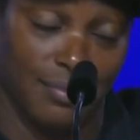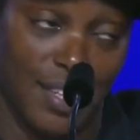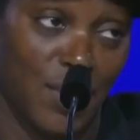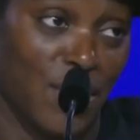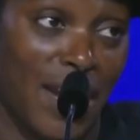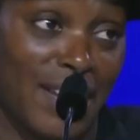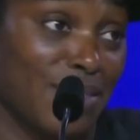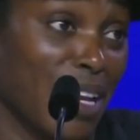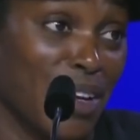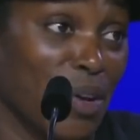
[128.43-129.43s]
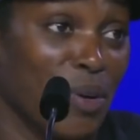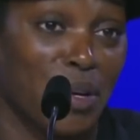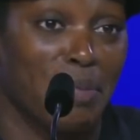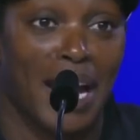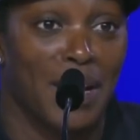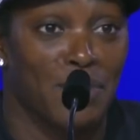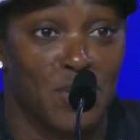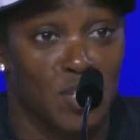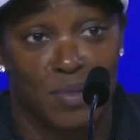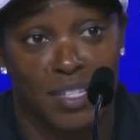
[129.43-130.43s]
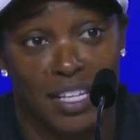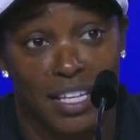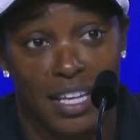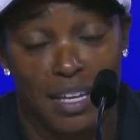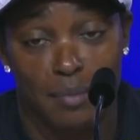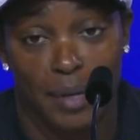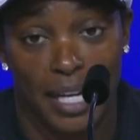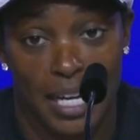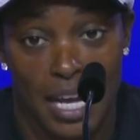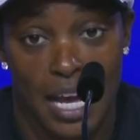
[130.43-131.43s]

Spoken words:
and I don't know in her mind what she was thinking, but